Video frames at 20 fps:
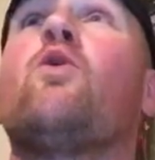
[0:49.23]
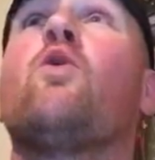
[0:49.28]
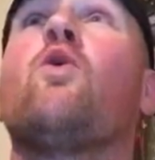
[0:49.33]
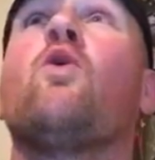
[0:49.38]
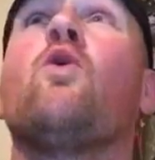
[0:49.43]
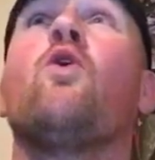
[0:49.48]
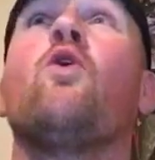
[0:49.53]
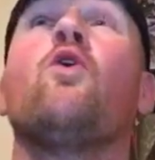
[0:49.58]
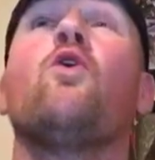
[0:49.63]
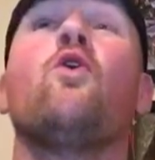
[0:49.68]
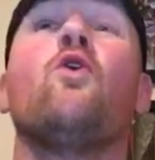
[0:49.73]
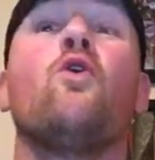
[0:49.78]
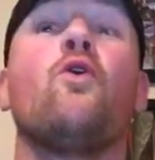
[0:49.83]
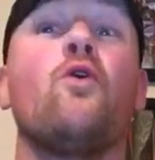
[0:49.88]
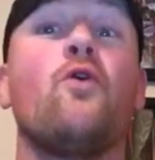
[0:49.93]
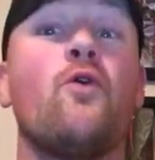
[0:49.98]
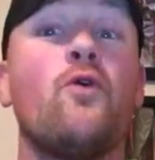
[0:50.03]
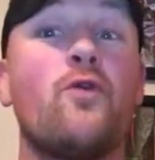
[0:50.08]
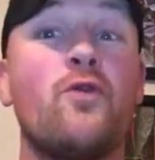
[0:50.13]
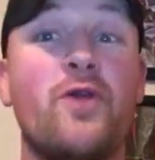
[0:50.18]

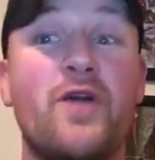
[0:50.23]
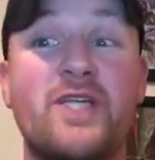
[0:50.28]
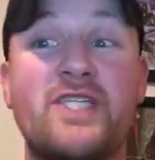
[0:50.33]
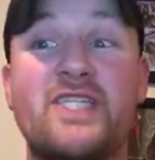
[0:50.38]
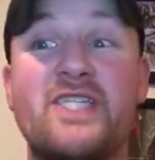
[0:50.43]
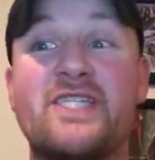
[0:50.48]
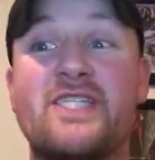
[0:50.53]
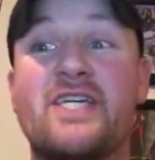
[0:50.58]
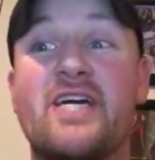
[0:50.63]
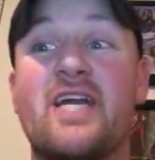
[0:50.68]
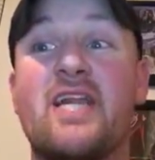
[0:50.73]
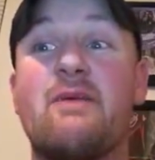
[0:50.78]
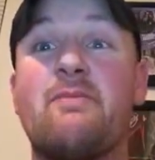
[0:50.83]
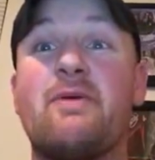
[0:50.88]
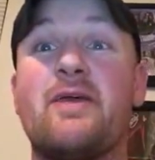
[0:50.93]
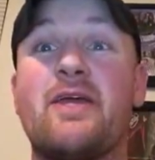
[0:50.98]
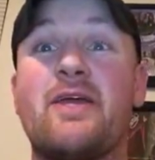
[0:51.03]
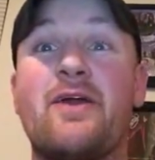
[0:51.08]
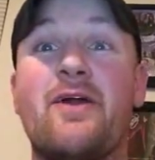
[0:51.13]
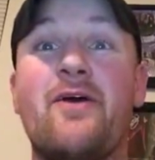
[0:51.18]
Oh, this is gonna
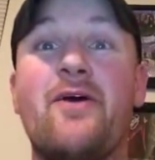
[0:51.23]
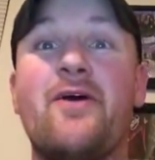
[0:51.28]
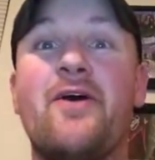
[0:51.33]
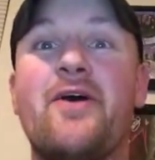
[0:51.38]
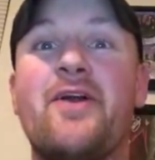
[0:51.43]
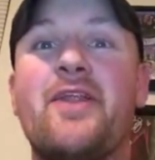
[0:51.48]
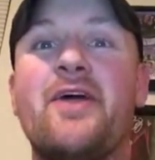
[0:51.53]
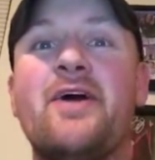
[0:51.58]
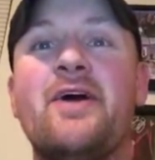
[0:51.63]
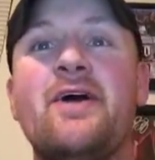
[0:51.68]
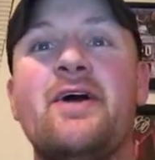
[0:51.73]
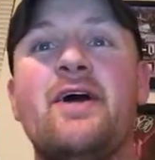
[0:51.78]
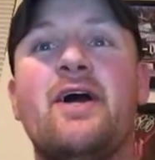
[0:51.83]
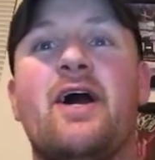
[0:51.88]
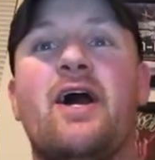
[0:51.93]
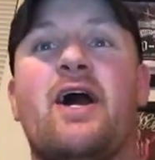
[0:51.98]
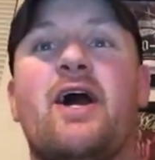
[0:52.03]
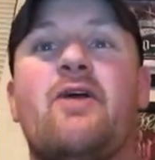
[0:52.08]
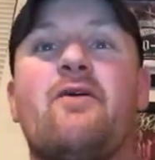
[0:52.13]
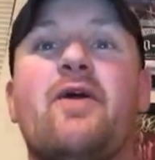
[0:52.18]
be good.
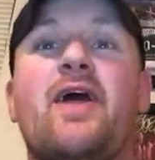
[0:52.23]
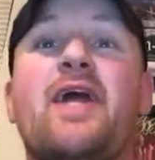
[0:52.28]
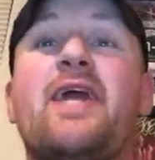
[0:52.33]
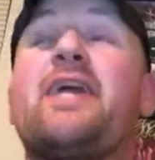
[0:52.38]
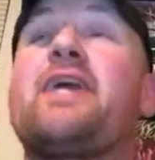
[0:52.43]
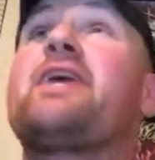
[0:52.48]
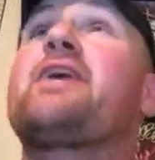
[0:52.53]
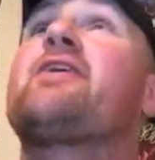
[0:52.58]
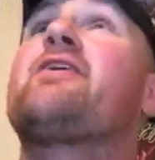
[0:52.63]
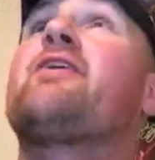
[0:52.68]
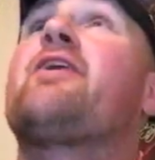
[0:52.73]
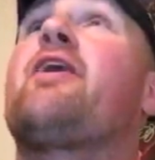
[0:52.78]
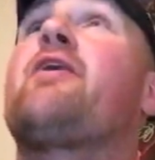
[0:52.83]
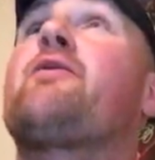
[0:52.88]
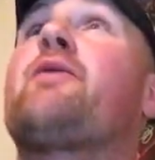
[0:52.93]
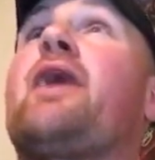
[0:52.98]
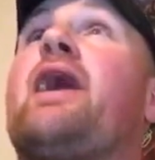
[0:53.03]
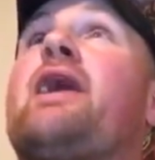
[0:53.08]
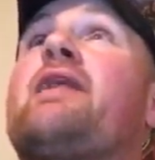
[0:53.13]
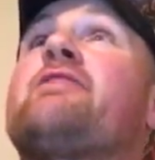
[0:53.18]
All right, here. All
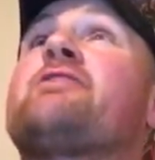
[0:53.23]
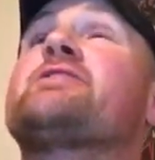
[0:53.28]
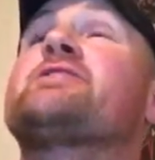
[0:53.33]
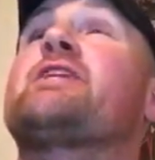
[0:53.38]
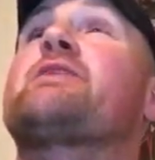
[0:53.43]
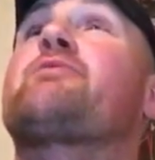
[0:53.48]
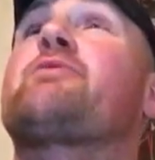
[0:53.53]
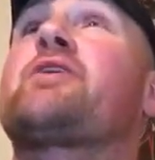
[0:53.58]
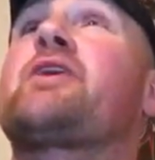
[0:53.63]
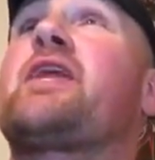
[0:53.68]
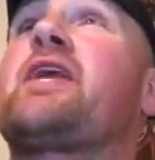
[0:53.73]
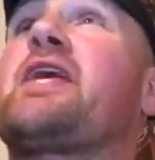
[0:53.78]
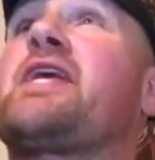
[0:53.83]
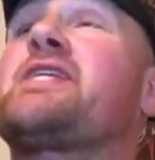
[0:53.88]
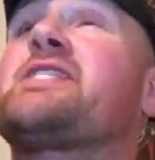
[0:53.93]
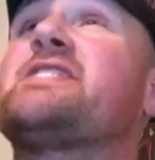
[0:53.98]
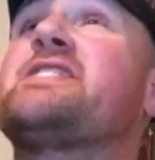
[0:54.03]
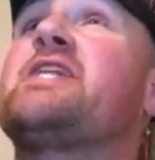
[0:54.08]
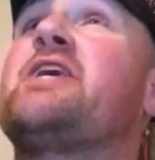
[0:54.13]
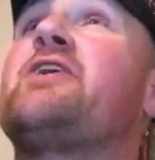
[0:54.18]
right, looks like we're gonna
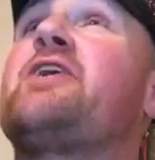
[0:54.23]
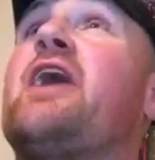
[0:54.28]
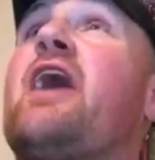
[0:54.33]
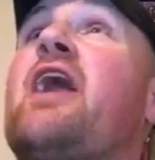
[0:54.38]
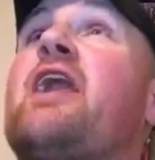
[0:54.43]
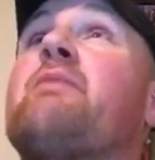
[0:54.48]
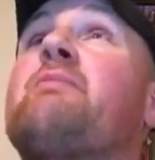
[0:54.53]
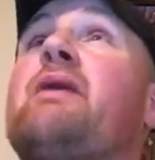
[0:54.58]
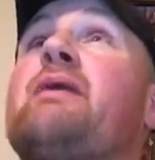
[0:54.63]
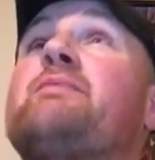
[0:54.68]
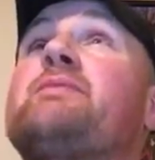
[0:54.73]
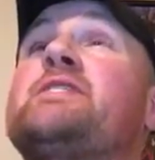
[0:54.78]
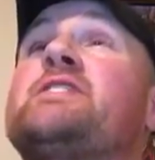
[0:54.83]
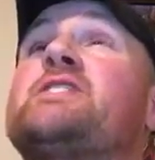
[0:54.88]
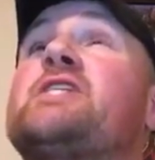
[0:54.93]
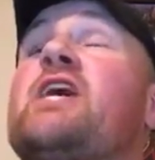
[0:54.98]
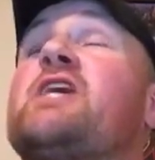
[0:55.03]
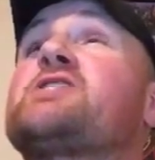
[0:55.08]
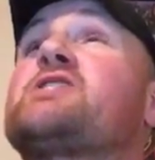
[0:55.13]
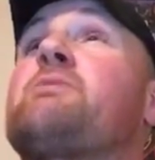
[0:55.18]
get a stare down, and maybe
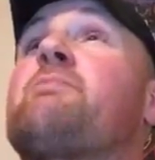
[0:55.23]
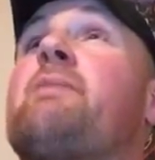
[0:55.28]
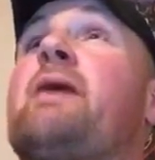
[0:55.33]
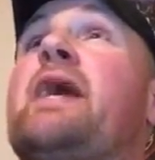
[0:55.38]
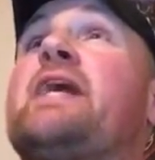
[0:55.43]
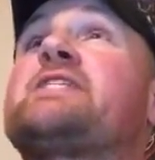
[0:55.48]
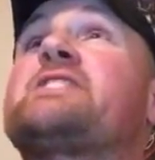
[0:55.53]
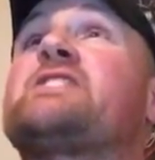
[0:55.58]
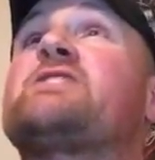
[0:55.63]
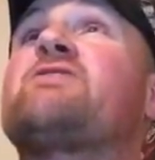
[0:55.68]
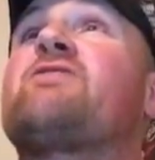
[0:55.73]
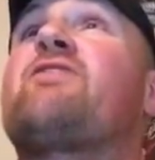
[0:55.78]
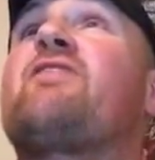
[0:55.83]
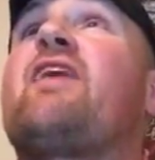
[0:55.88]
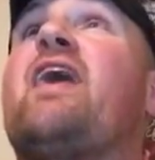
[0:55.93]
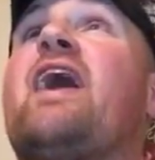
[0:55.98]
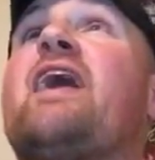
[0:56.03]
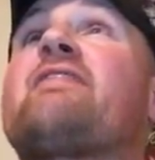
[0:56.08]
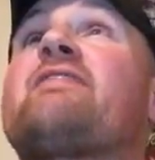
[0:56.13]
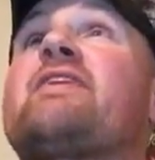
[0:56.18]
Sasha Banks is
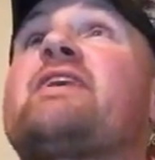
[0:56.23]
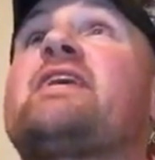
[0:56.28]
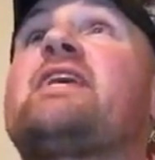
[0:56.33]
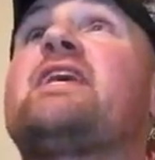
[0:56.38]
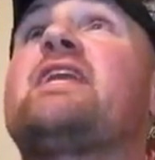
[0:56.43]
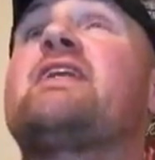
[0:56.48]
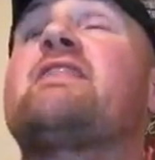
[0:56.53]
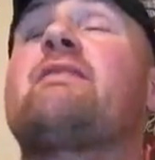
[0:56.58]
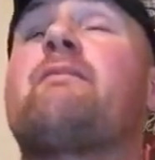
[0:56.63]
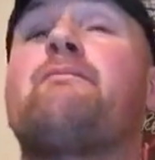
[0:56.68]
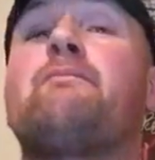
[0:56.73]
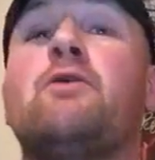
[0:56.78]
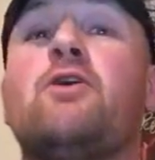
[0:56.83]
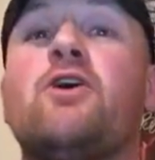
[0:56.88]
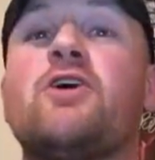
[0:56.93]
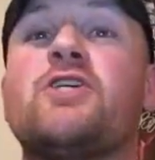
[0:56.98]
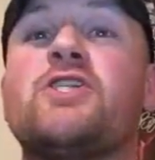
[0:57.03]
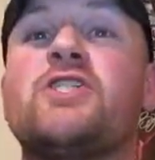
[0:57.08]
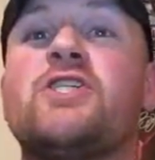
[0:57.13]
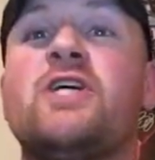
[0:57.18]
finally getting the
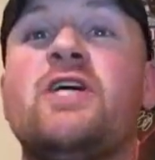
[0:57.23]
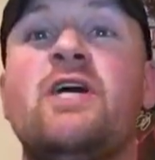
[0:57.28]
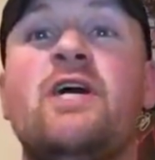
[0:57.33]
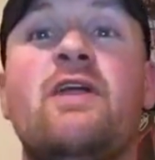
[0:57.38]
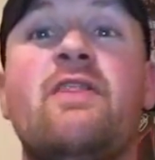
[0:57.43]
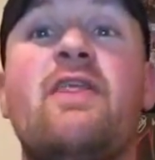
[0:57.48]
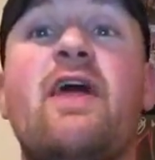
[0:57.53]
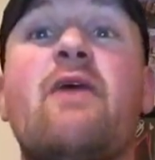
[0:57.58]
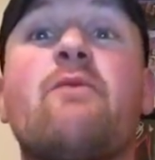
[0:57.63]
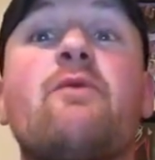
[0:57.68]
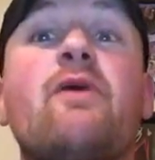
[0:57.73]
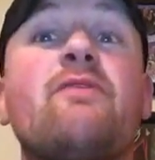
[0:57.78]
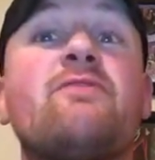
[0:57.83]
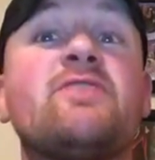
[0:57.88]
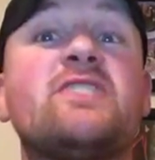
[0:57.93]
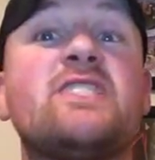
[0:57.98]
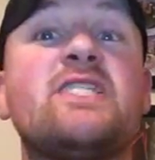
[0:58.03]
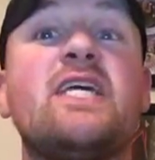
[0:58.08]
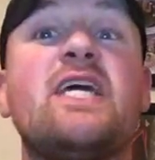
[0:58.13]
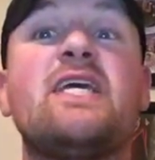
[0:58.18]
push that we've
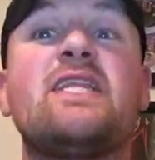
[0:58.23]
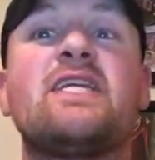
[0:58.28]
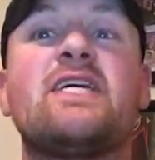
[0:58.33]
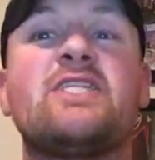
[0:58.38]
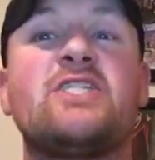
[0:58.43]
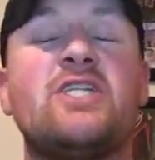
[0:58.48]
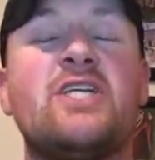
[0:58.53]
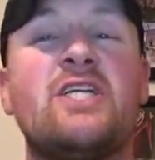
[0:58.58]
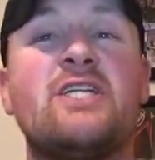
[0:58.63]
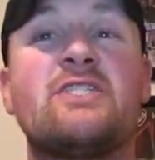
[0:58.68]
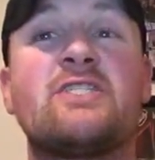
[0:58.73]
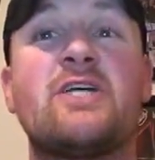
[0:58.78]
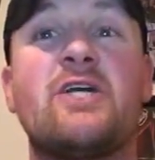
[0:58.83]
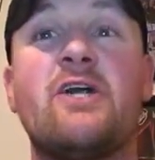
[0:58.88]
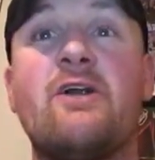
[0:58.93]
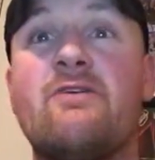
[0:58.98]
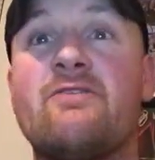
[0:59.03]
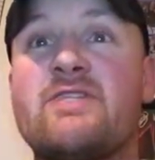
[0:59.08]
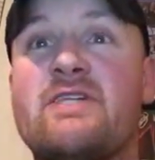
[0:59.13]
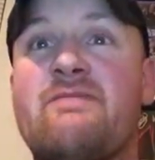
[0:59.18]
seen that she
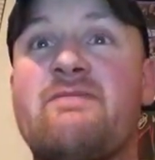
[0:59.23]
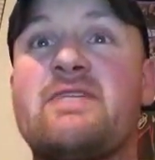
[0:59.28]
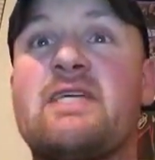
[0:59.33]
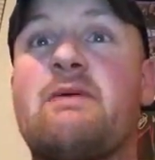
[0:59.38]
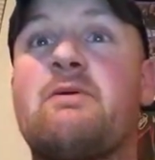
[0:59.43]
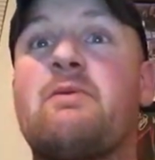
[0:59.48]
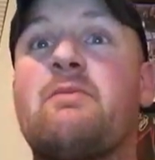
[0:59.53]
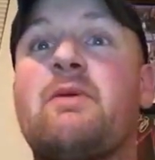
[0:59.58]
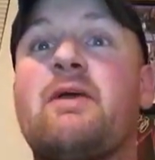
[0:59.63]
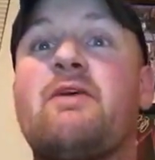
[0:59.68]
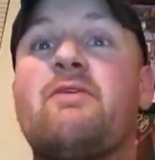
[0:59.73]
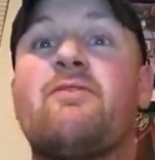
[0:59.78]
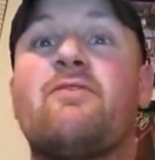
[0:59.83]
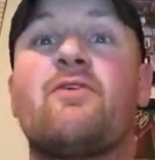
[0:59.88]
deserves in the WWE